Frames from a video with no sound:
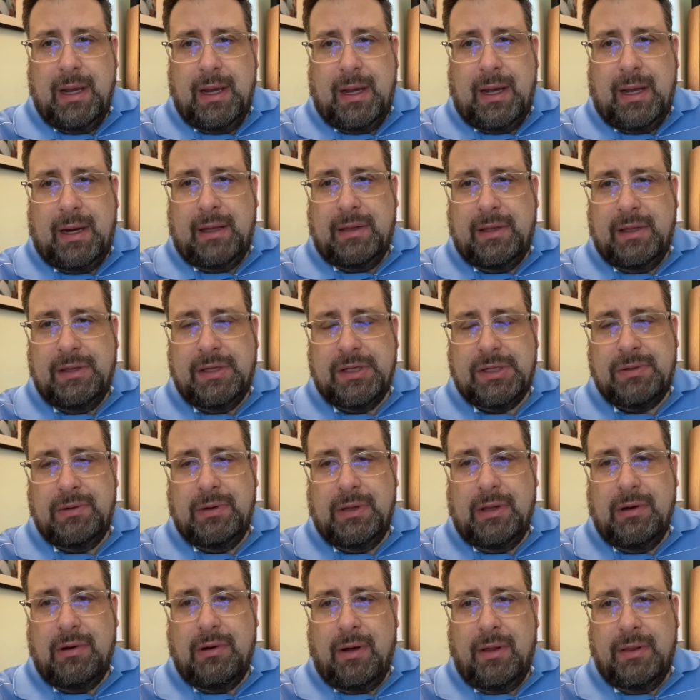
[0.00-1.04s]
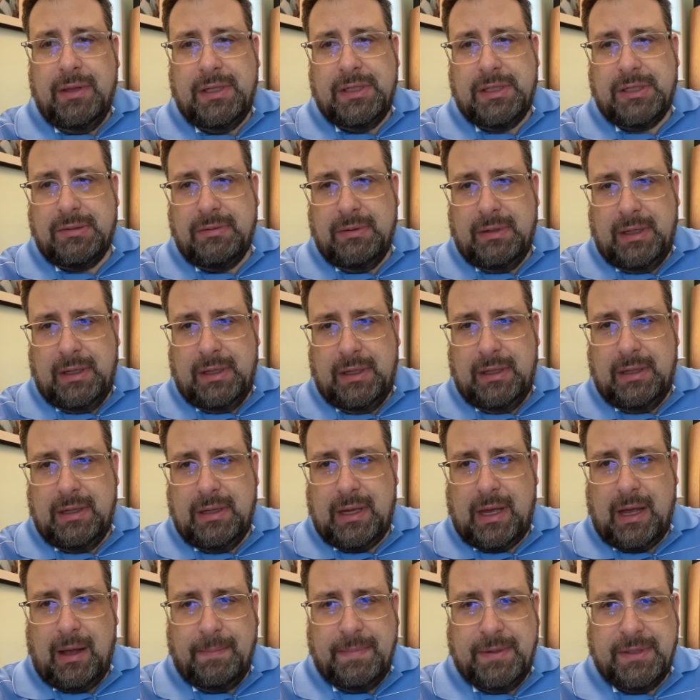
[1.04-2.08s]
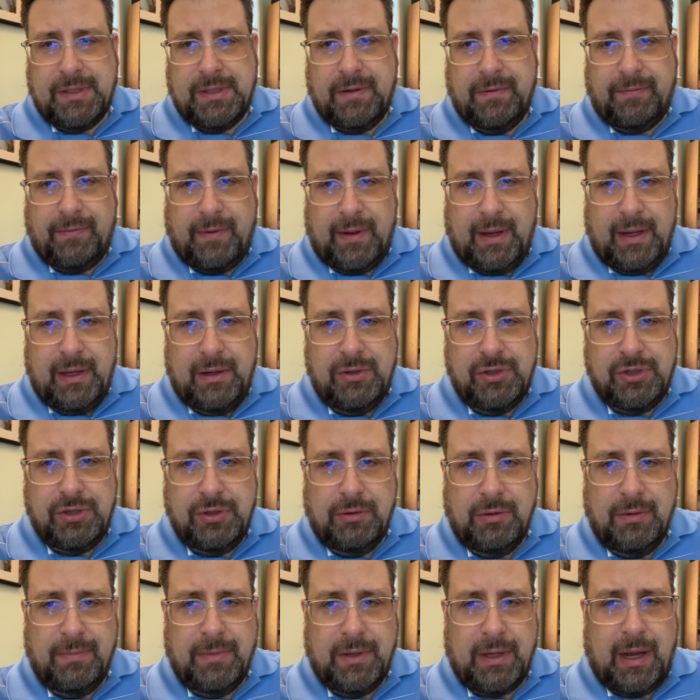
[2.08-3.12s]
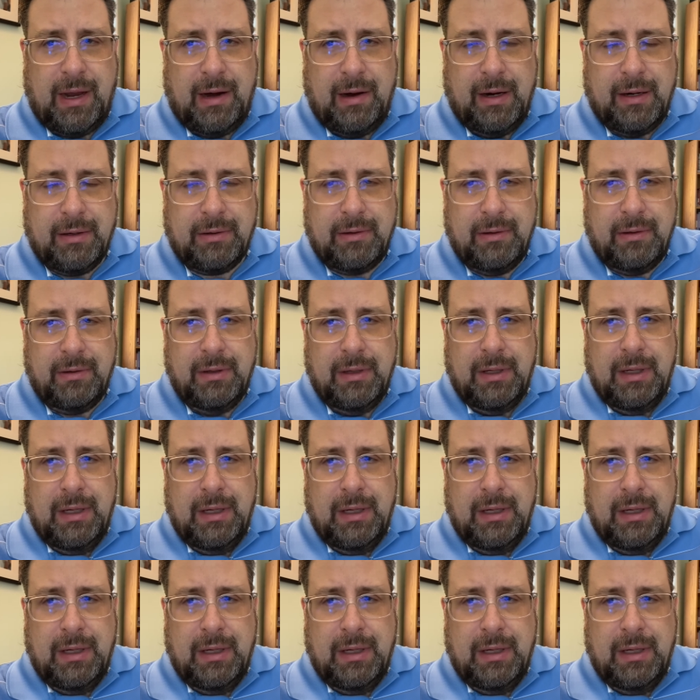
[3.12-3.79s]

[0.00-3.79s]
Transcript: And I think all these three help us define Shulem the character.